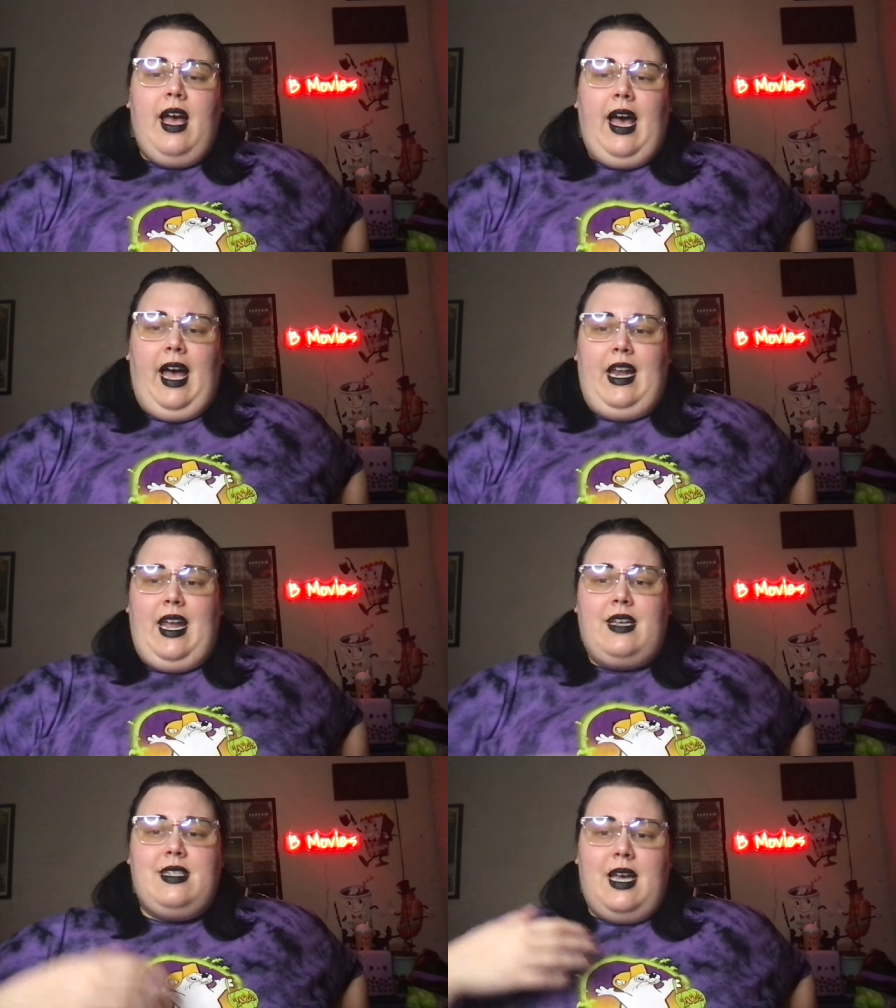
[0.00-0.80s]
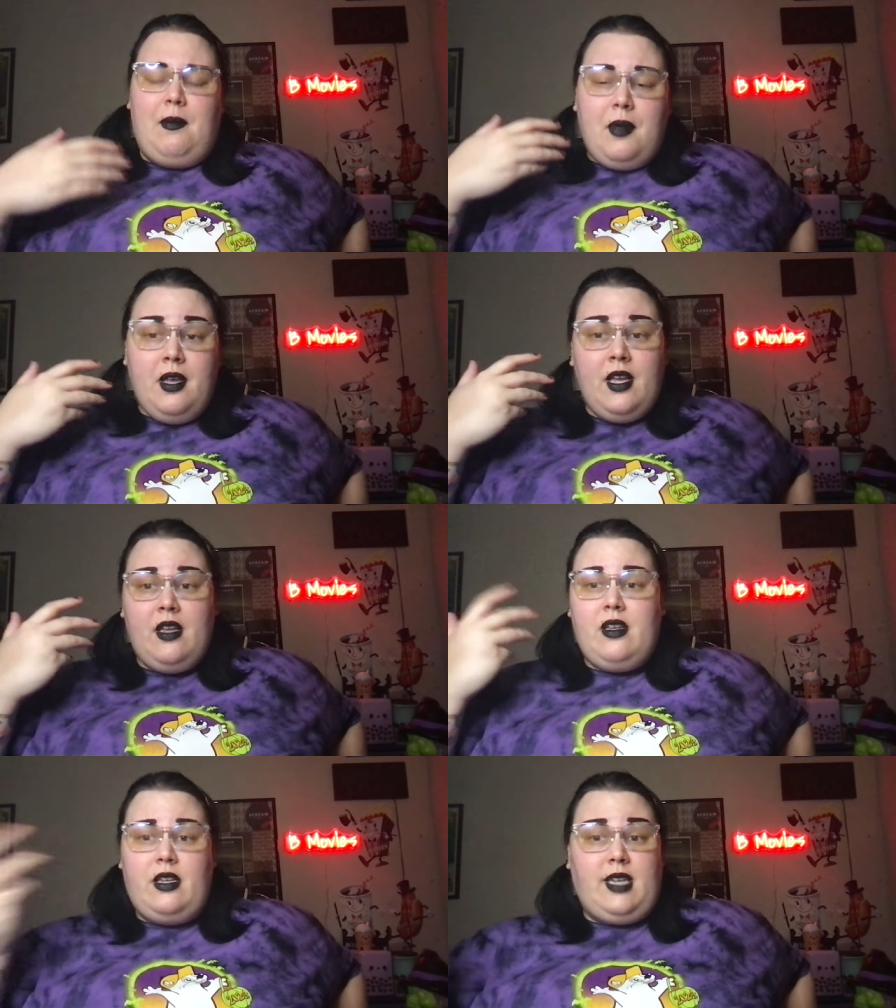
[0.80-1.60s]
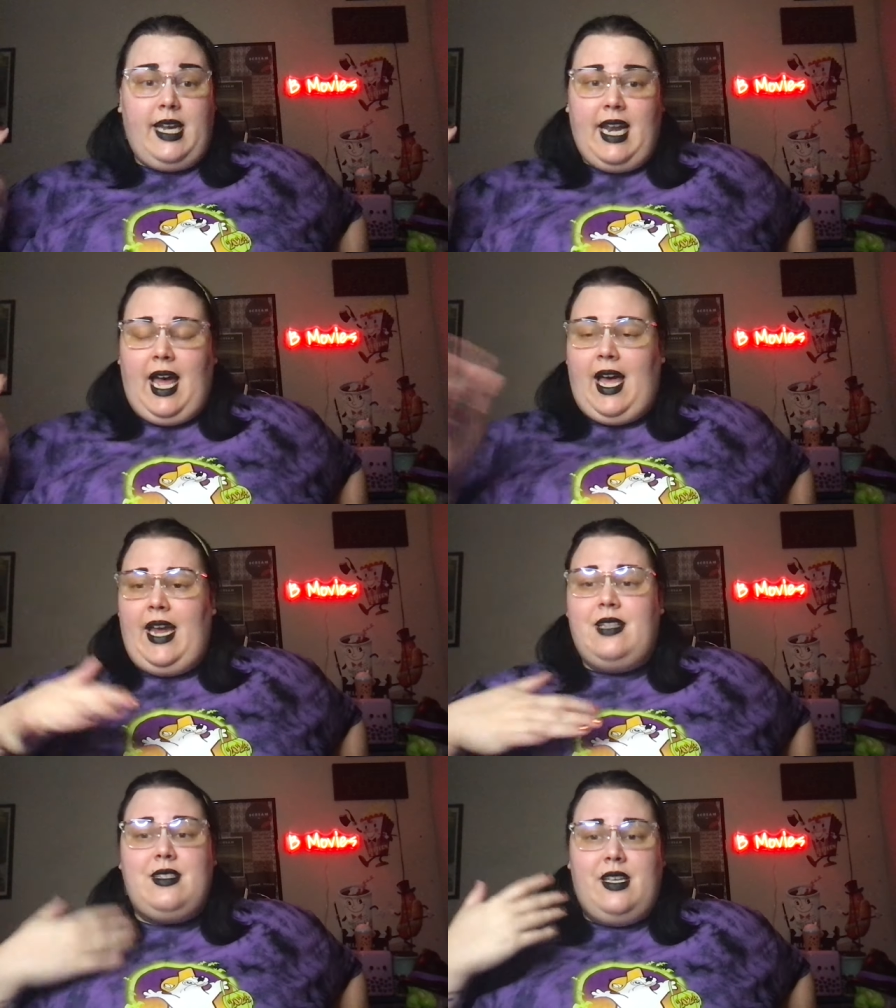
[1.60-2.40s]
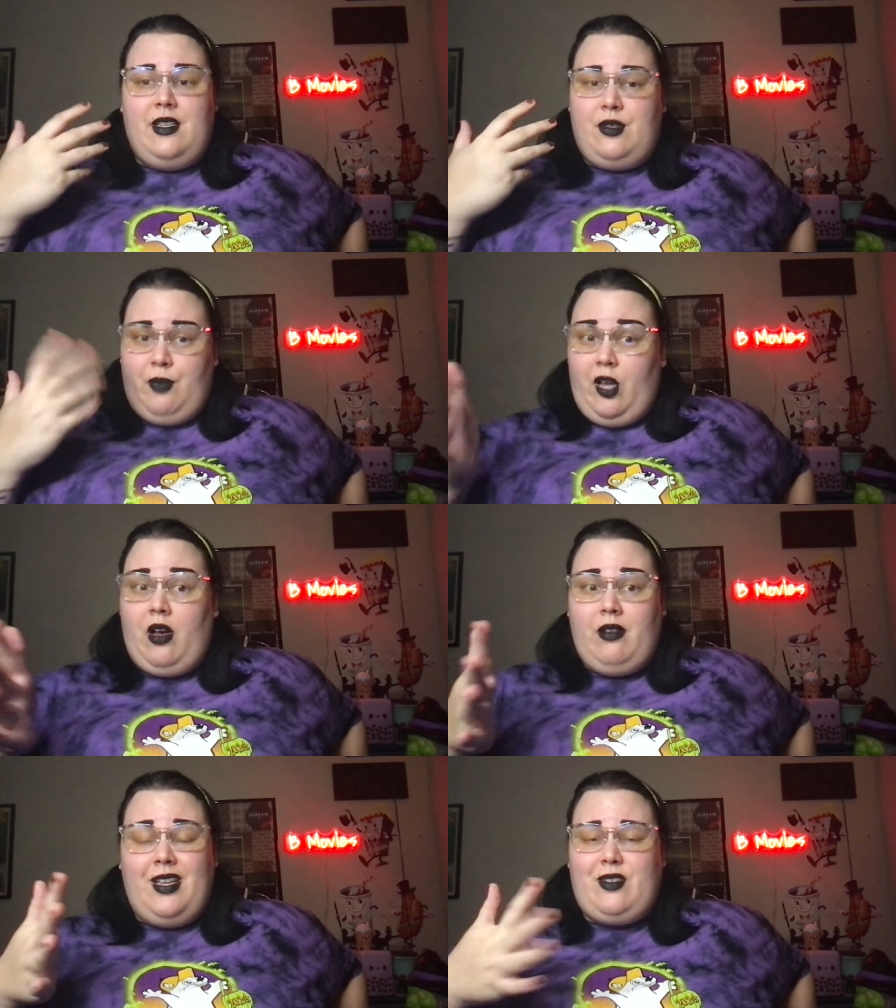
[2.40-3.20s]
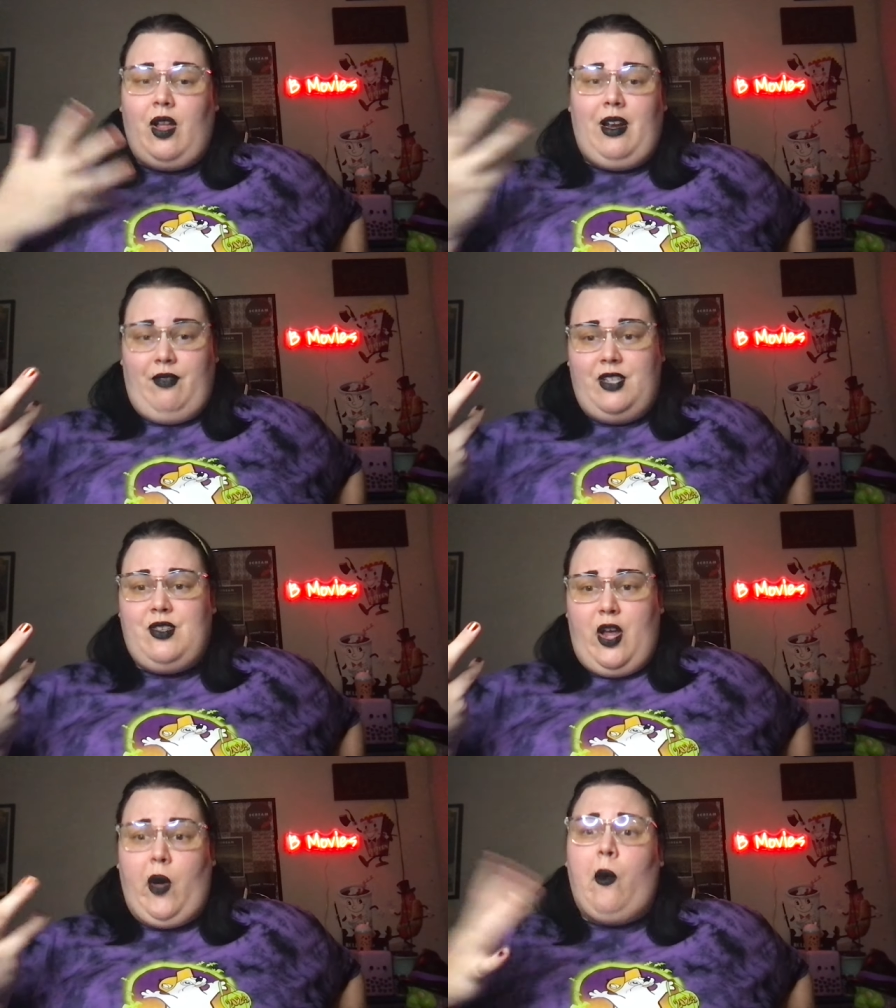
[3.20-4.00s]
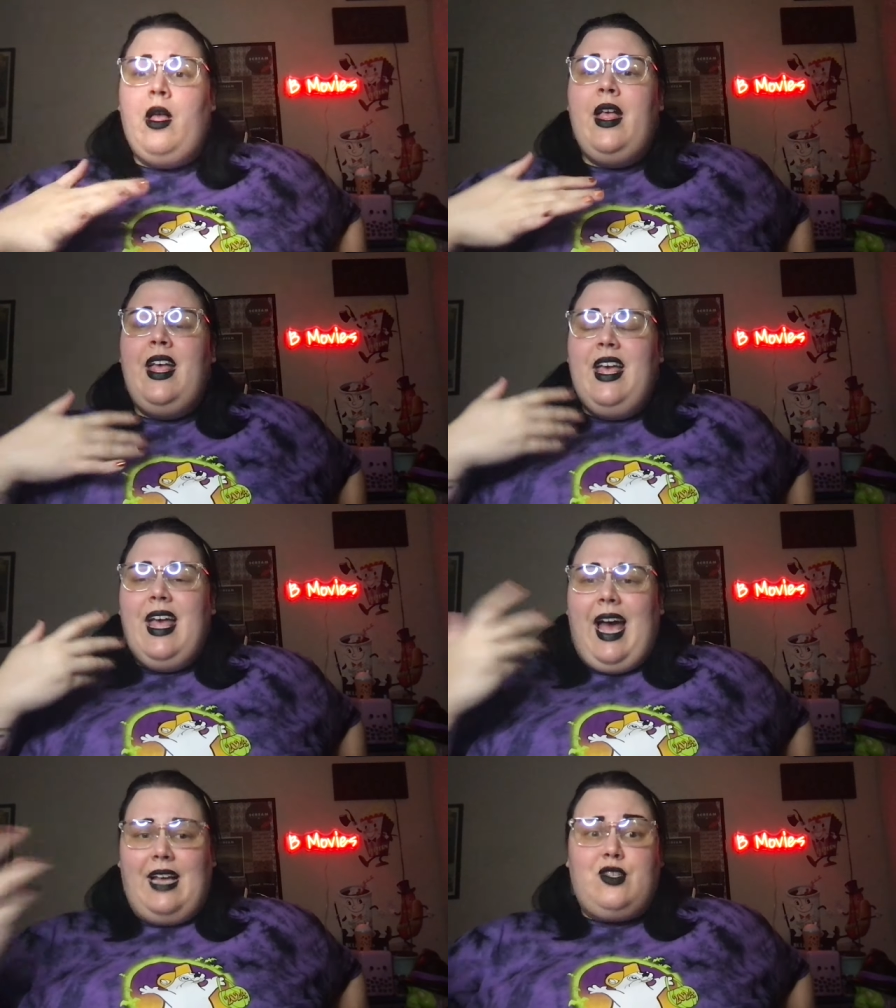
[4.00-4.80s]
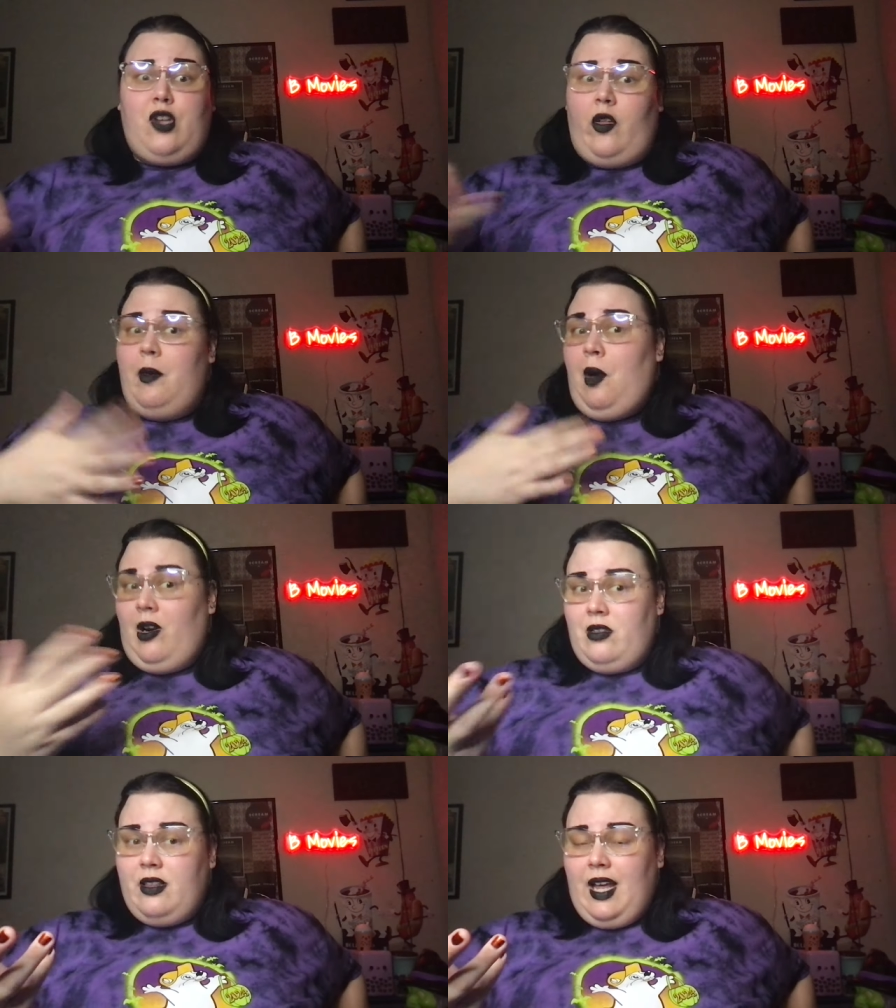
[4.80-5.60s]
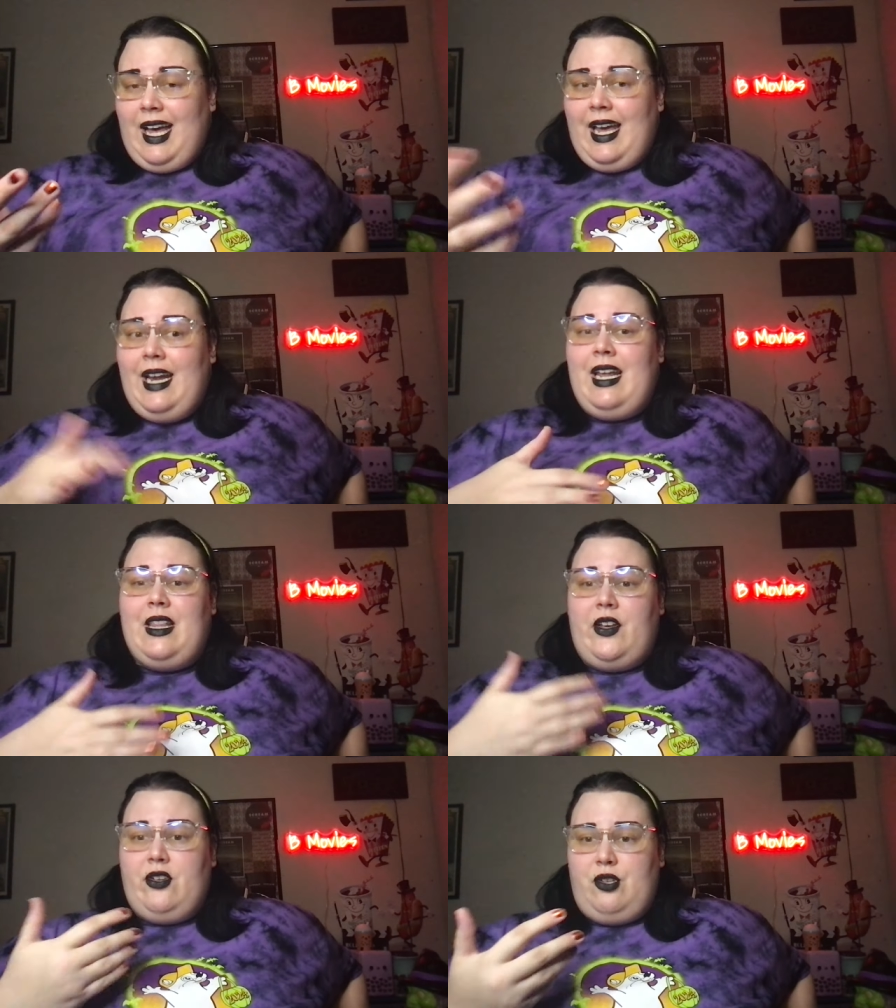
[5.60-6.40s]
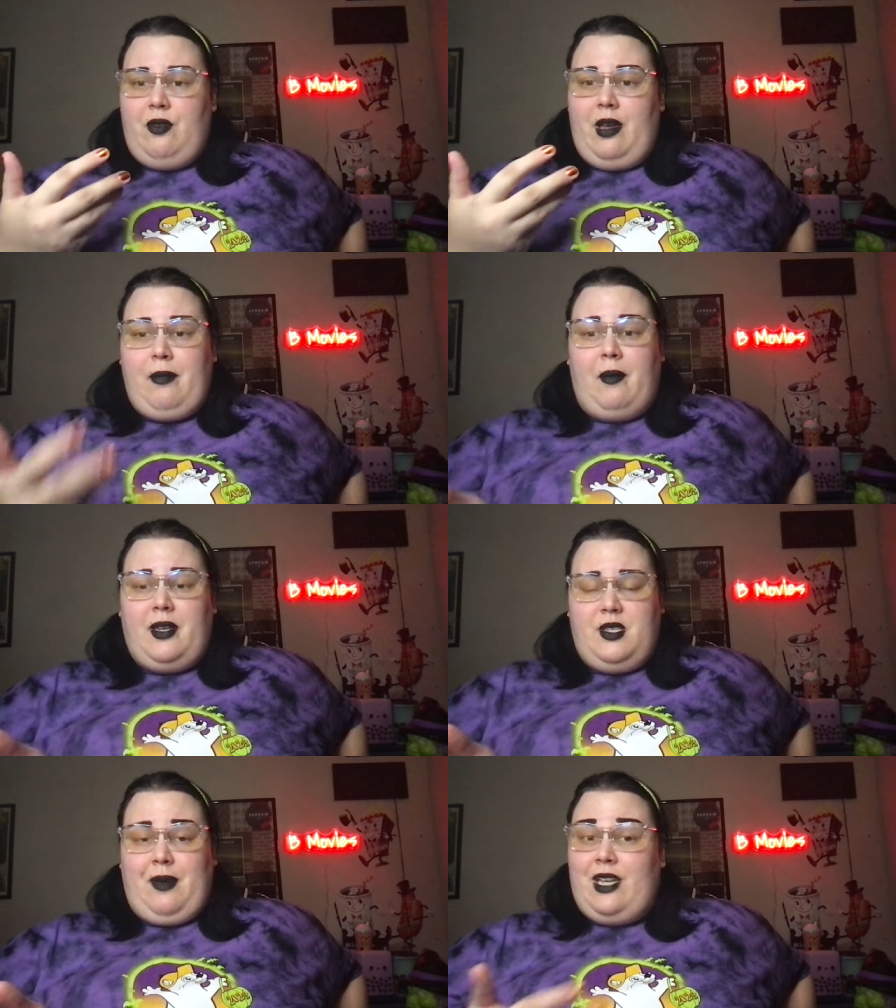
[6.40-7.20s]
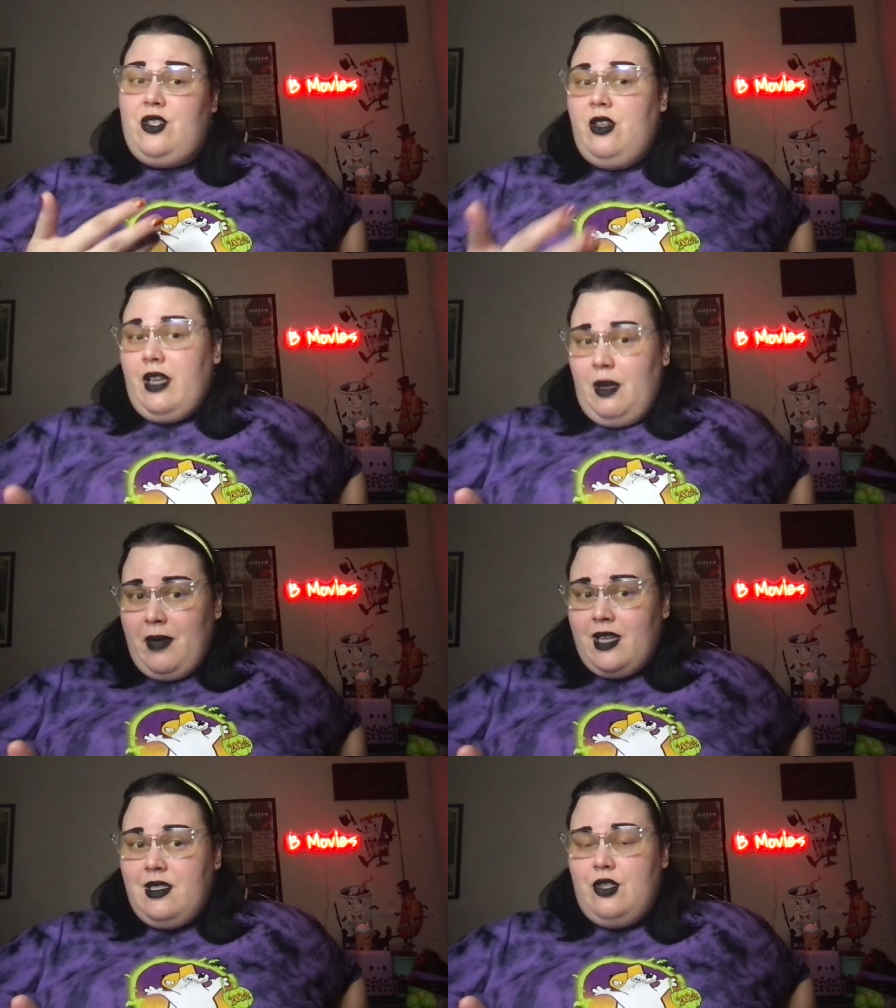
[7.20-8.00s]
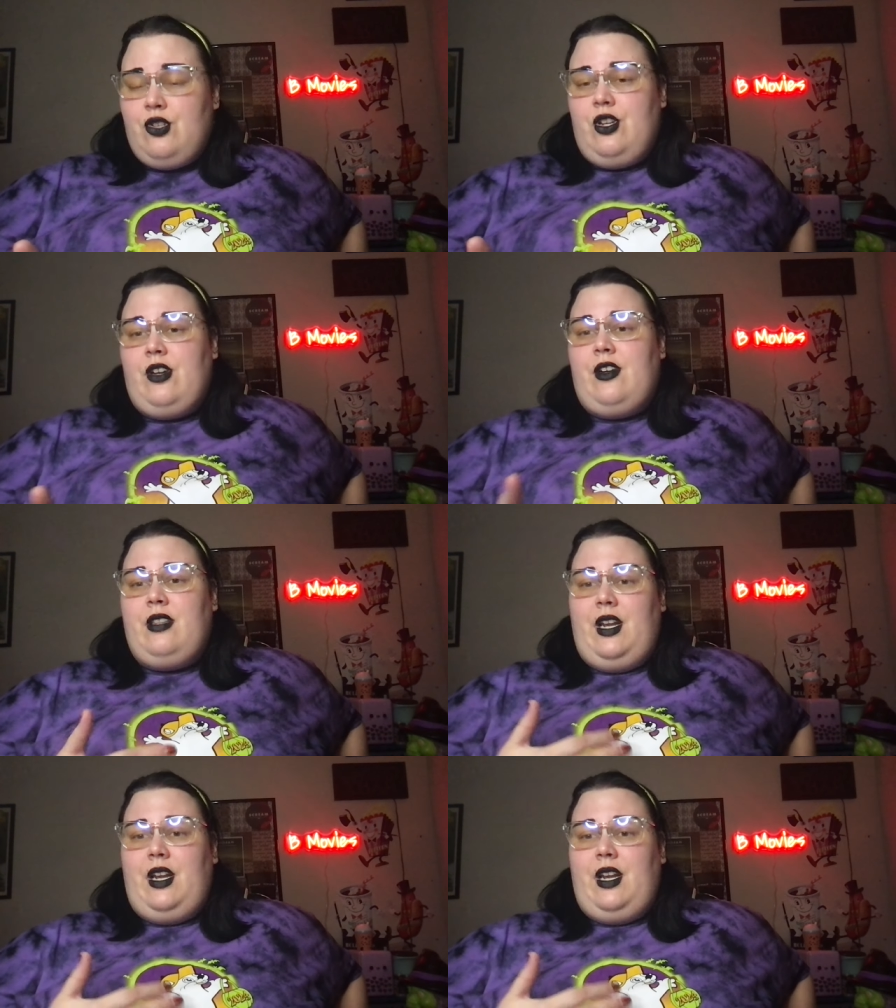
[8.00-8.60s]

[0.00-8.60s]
Next up, Duncan Hines, as a lot of us know, has a Dolly Parton line, and they're doing a pumpkin spice cookie mix this year.